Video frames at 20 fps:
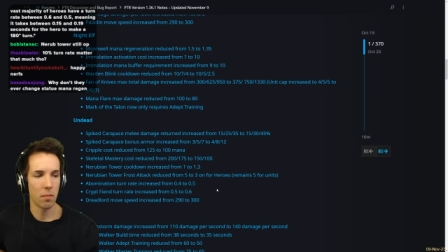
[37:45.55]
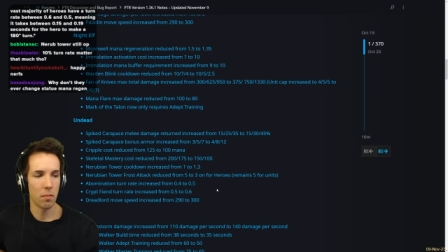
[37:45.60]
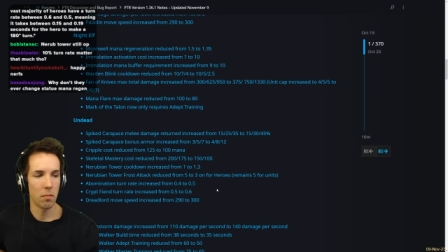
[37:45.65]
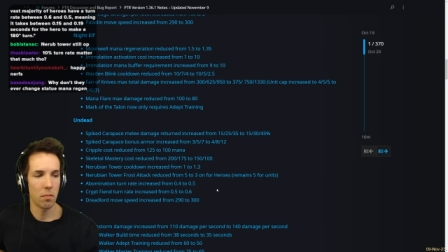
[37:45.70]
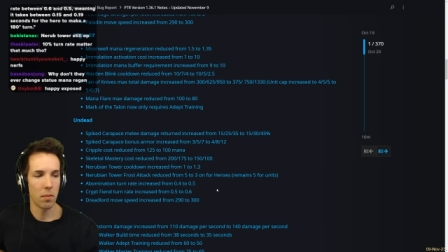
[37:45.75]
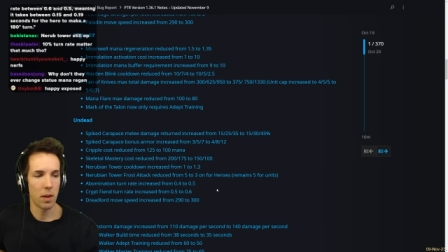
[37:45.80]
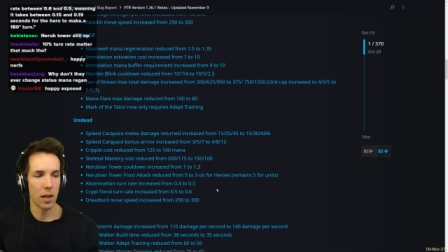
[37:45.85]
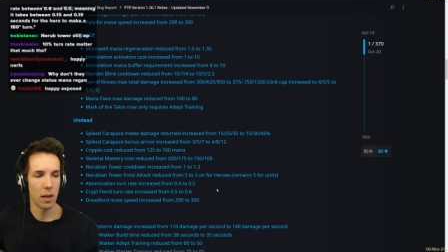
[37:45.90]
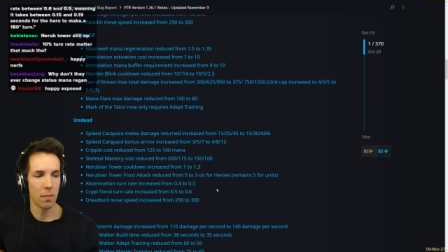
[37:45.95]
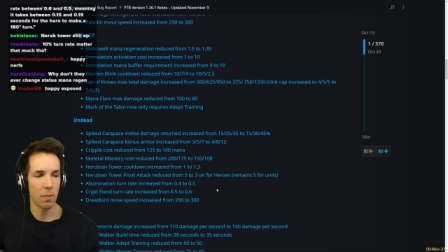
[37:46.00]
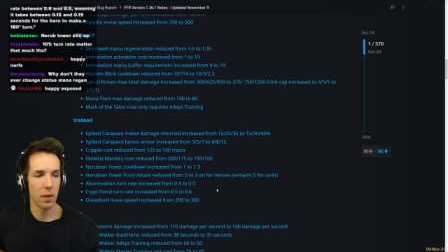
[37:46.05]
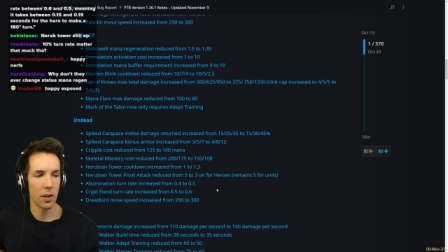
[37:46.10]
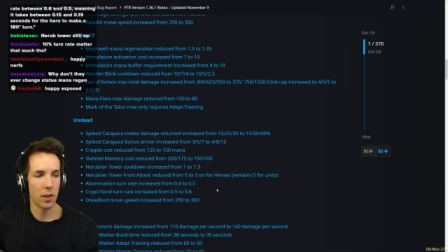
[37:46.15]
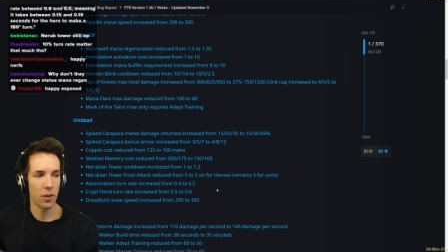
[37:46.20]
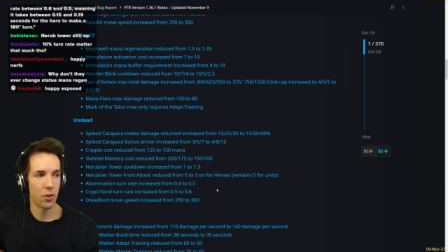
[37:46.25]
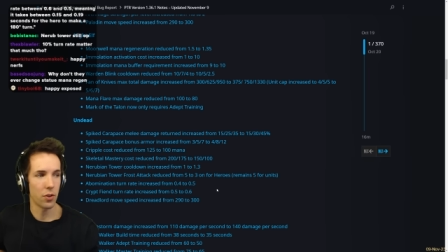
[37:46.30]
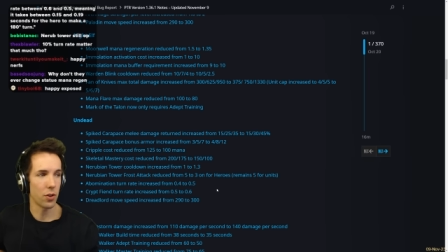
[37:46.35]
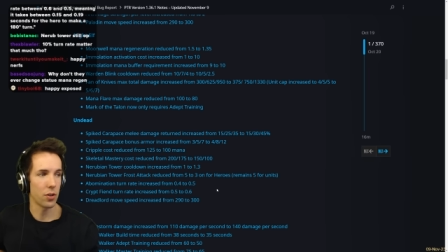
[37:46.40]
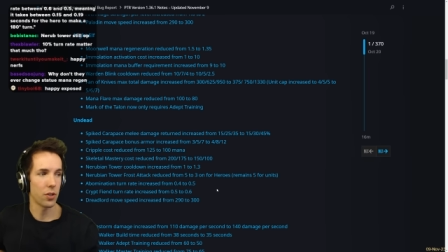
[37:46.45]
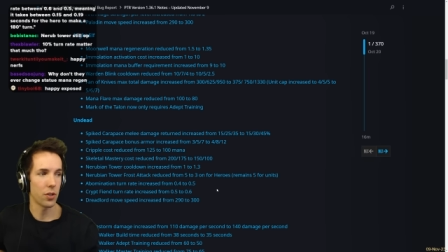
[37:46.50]
might be
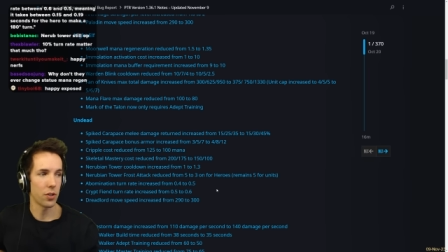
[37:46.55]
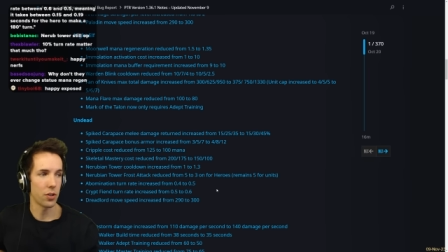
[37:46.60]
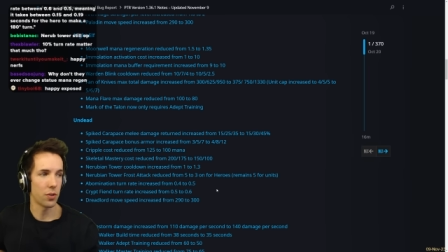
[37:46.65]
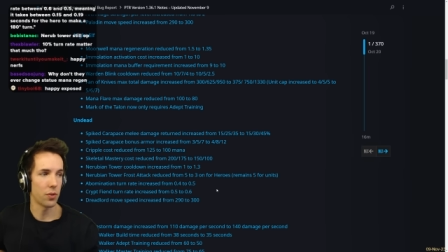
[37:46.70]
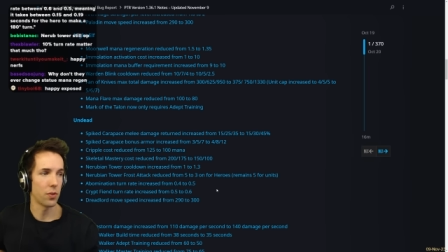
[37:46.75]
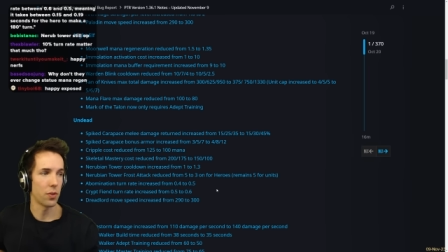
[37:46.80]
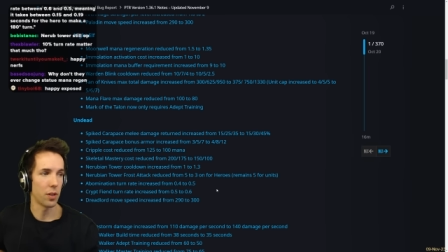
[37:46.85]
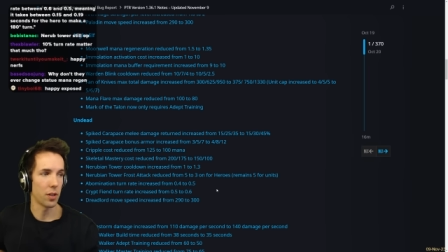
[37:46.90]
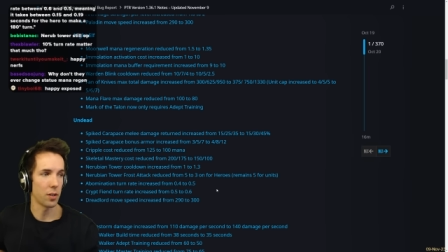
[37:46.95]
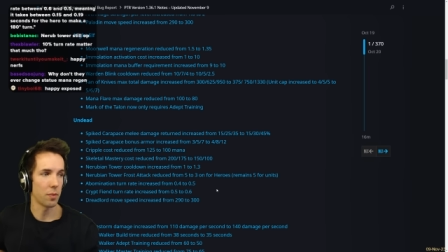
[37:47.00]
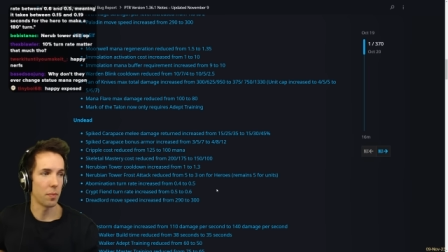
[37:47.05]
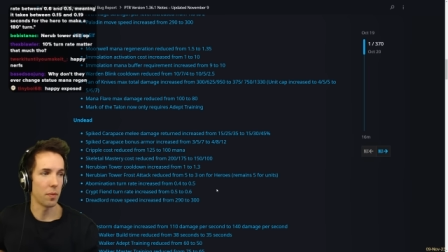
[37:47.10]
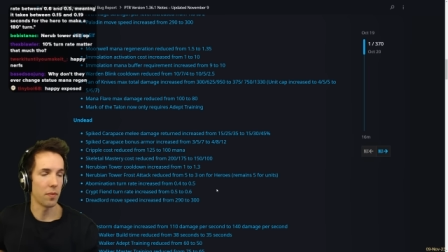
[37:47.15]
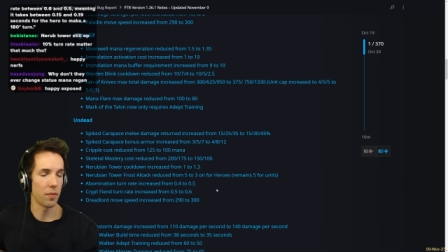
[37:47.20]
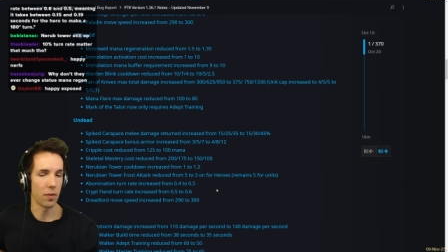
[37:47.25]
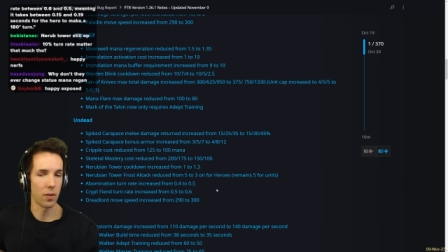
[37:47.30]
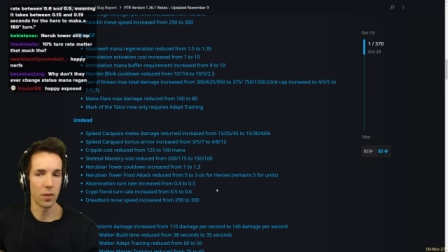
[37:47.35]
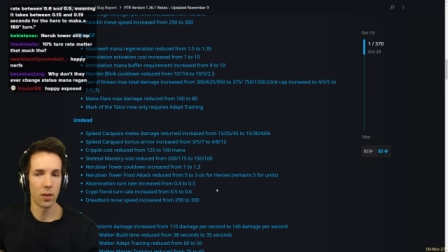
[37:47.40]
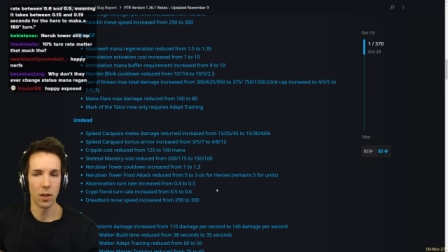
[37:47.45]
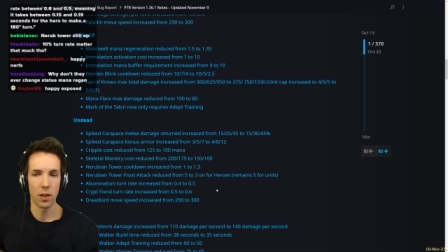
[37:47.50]
just as strong as
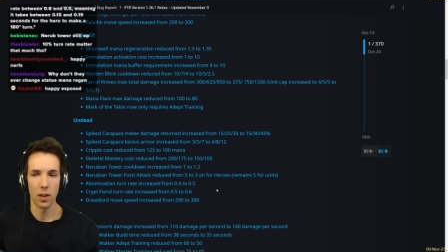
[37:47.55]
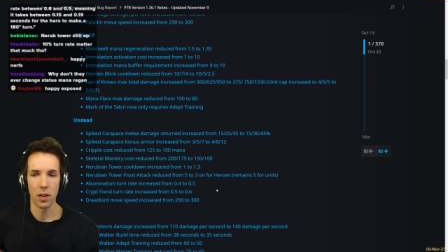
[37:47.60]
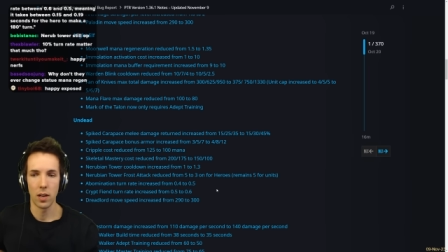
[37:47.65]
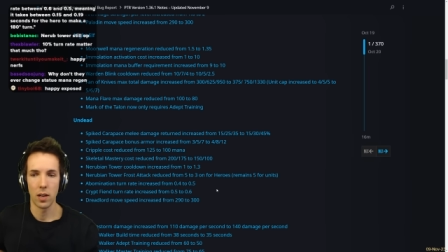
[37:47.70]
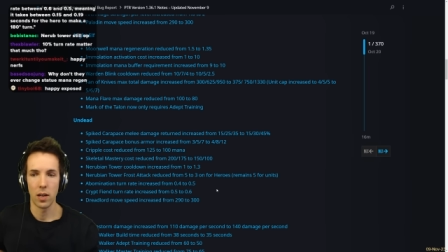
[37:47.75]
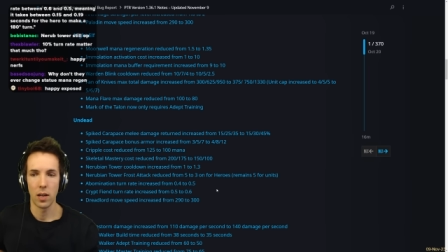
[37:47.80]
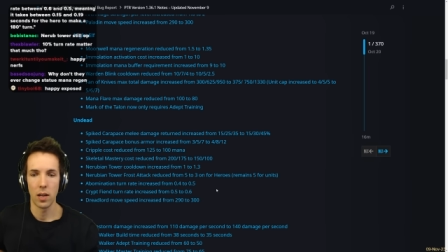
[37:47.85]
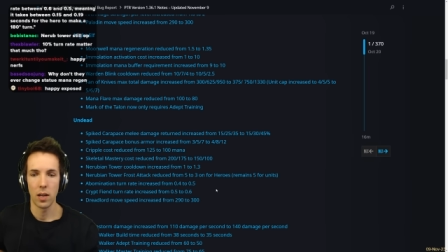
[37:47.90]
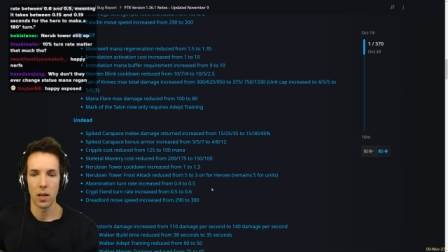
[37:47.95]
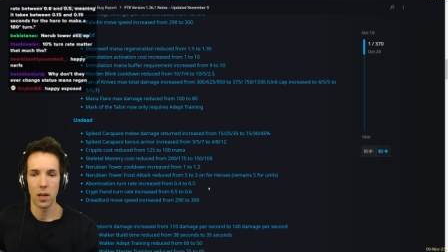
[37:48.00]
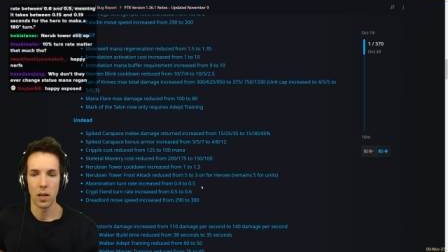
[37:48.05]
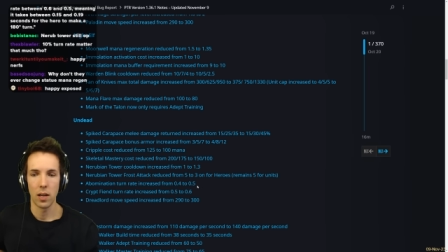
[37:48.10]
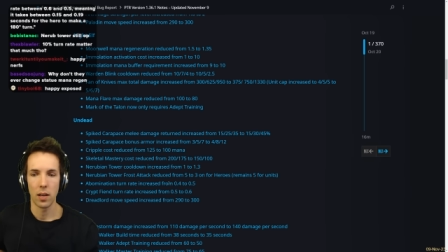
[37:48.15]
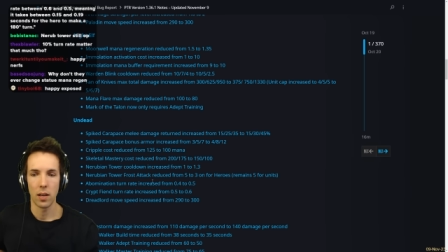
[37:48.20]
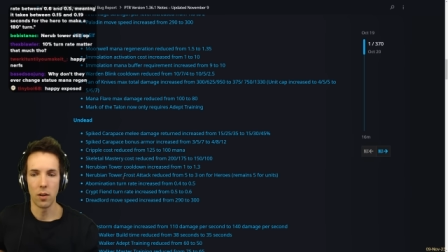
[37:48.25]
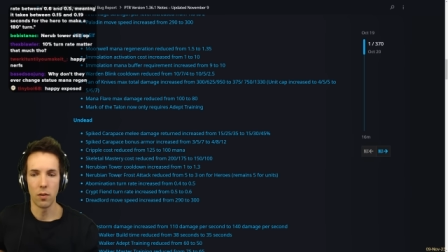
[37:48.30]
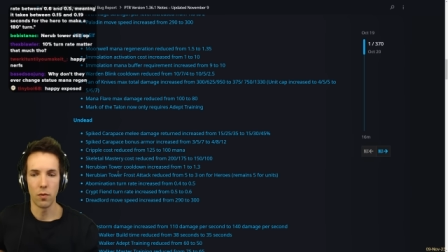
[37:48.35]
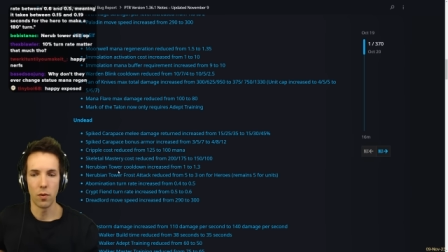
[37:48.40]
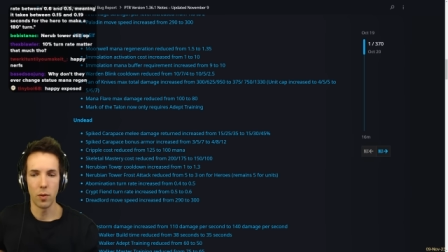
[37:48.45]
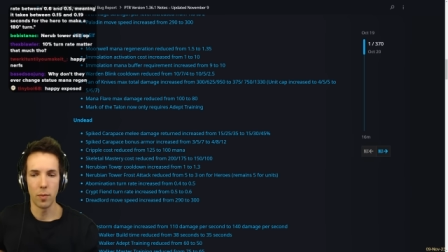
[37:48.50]
before.
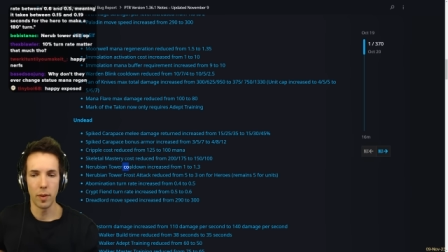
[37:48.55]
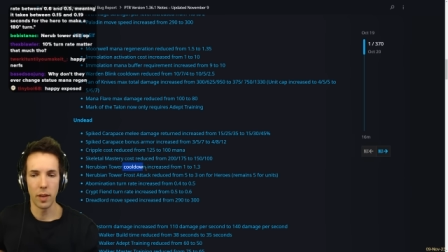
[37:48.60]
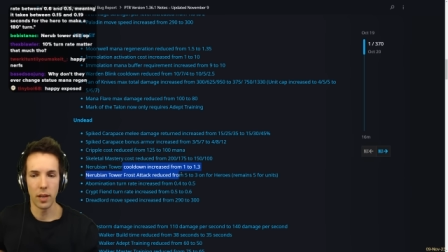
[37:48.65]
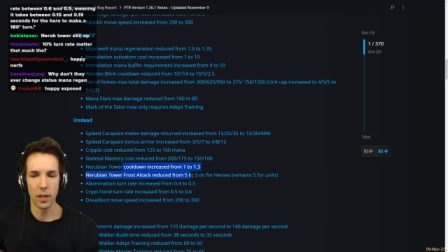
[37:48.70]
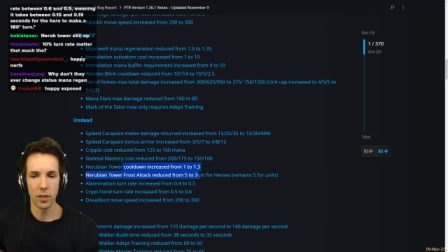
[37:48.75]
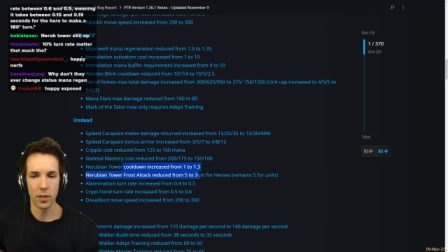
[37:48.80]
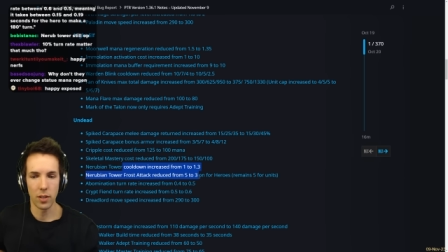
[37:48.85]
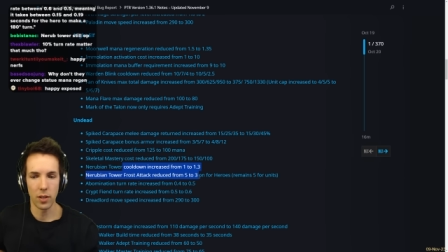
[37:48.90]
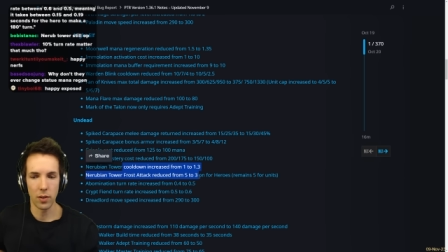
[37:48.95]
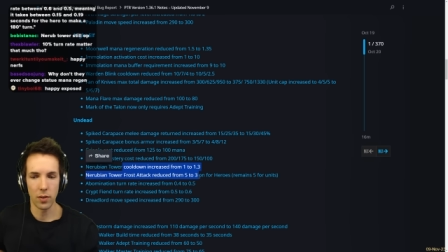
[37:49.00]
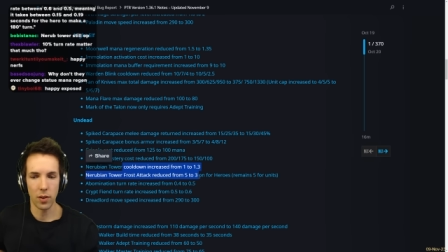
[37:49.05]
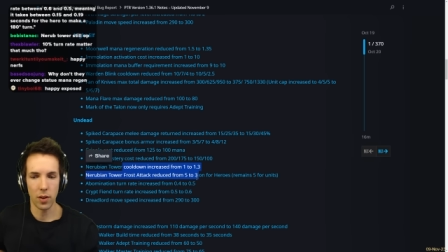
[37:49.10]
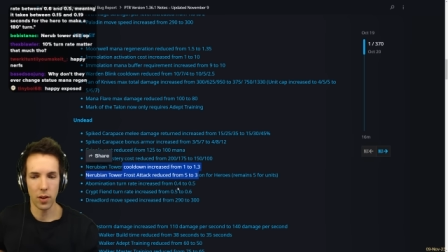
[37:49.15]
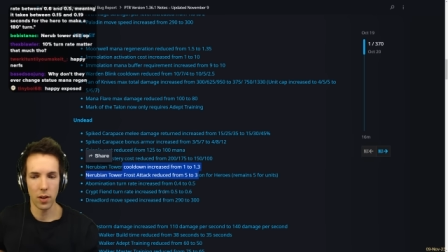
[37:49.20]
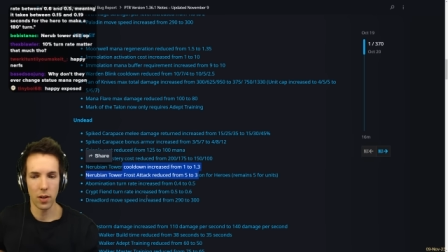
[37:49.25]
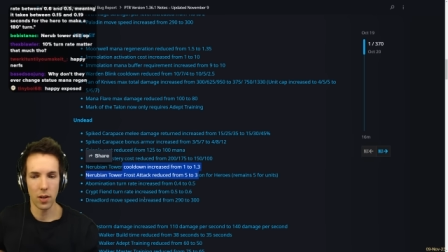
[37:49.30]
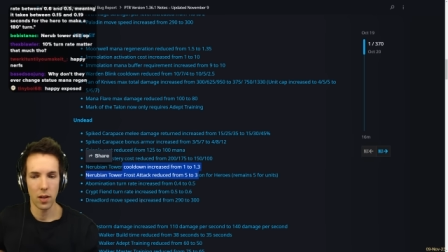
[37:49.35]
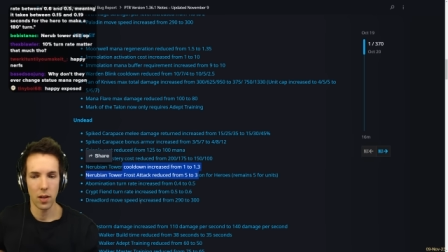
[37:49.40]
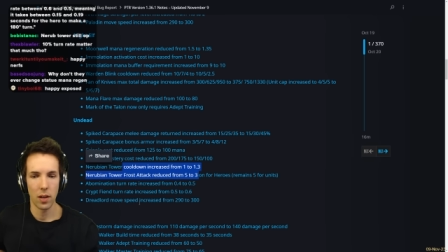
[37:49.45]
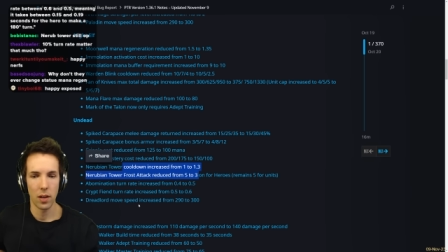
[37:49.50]
Nerubian is still
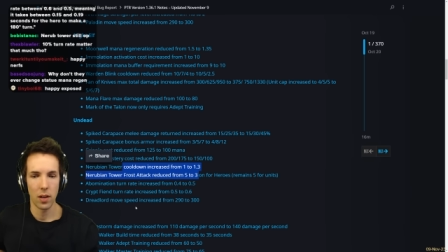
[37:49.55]
good.